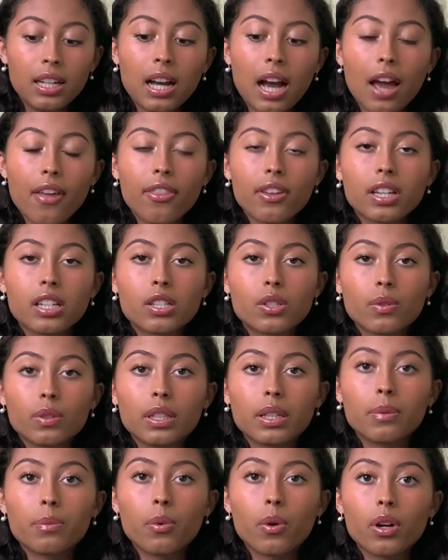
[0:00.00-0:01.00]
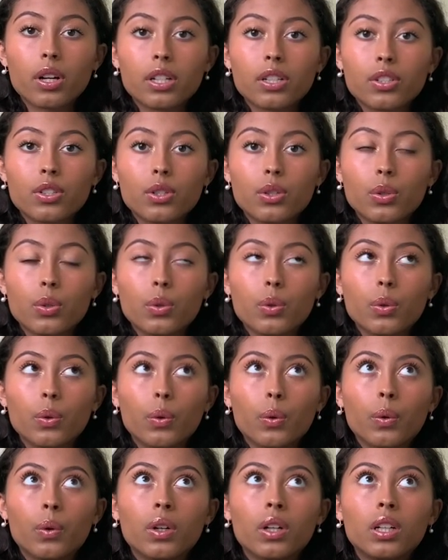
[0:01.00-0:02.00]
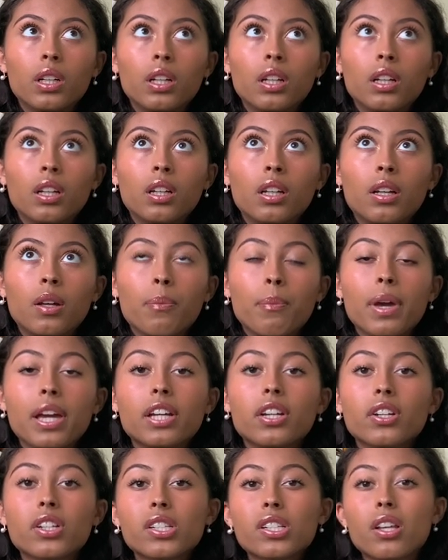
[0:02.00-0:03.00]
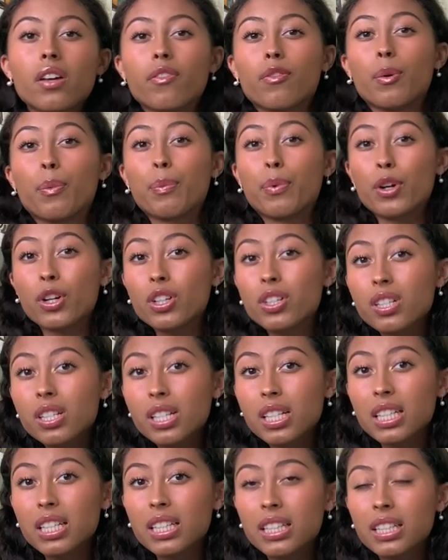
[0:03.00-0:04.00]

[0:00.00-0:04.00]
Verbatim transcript: I think it's really important to make yourself a person,